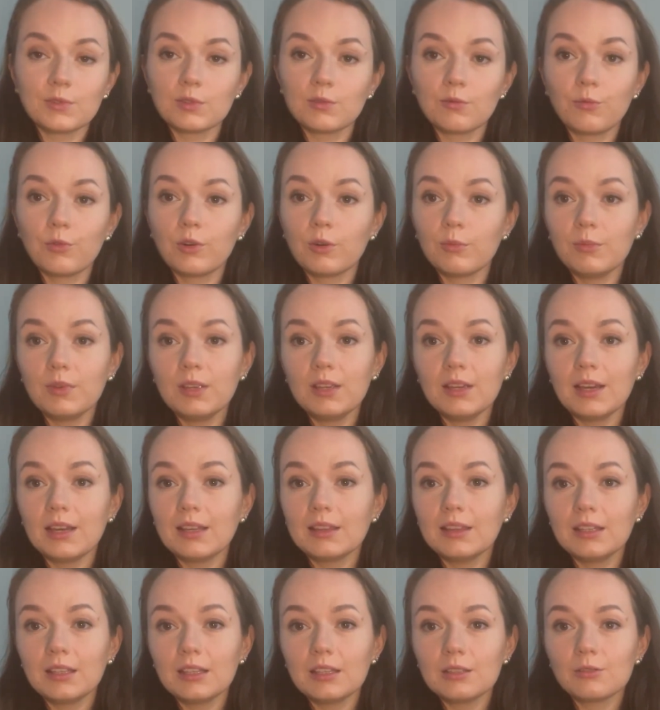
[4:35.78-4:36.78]
For me, I
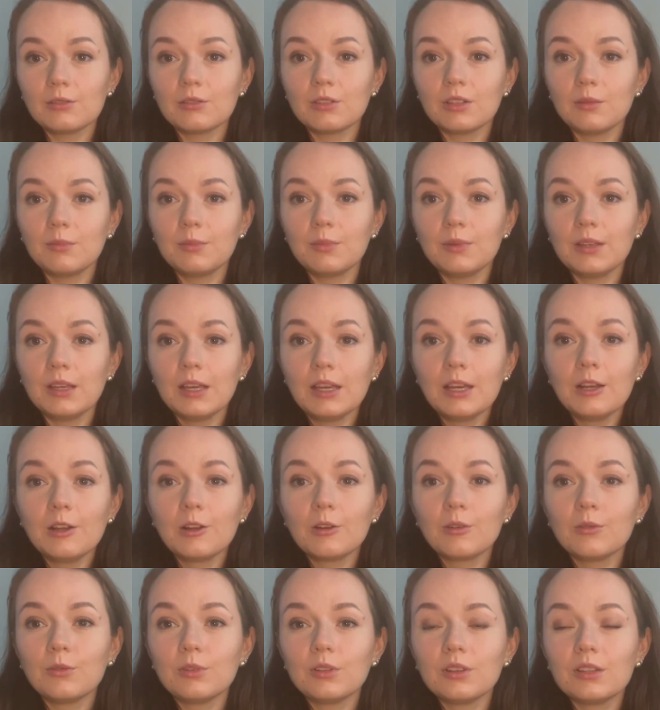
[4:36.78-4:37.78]
think it's gonna be
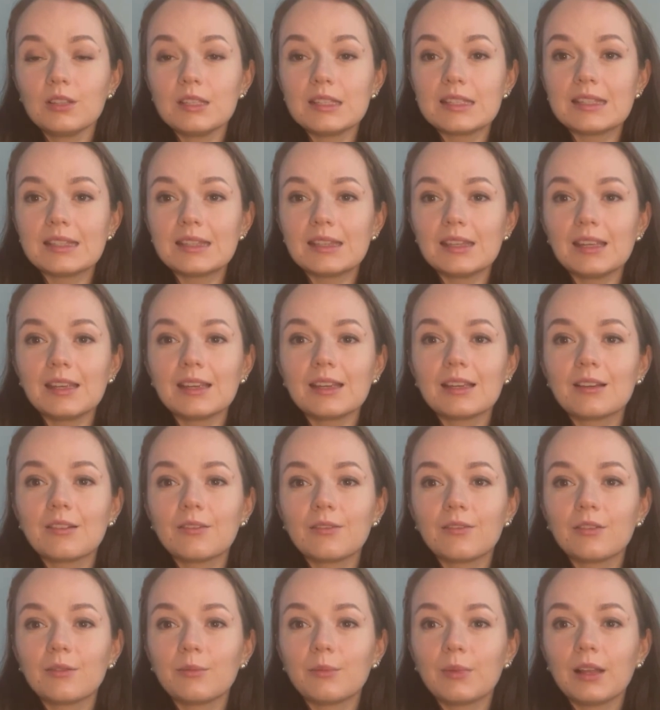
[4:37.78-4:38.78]
good, this stick,
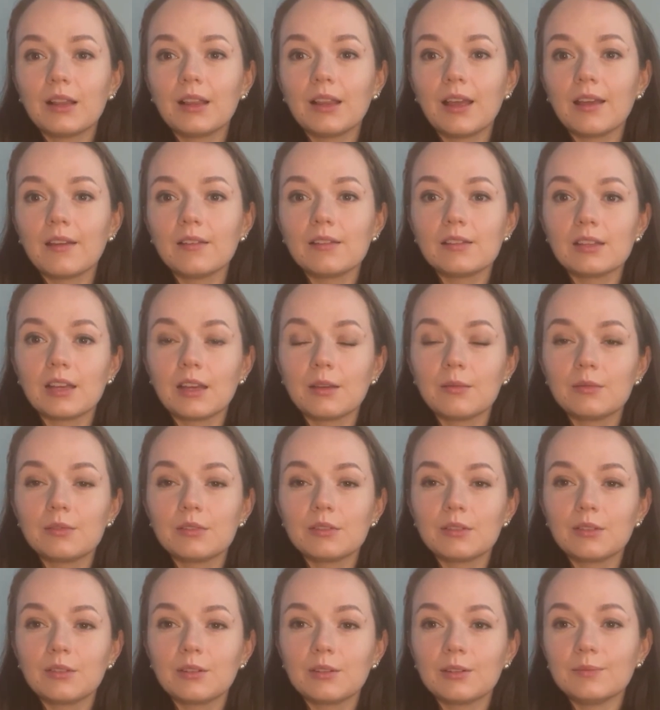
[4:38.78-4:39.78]
for my lifetime,
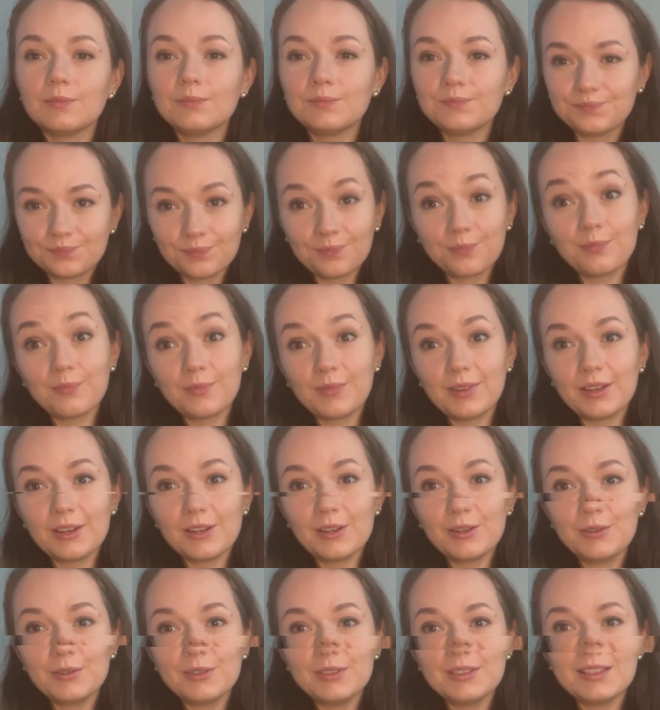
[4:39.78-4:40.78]
so
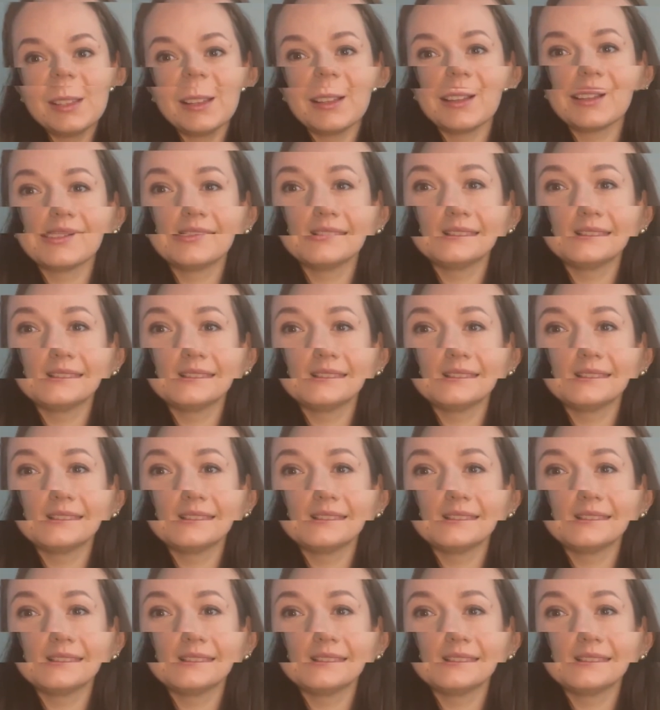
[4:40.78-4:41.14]
pretty good deal.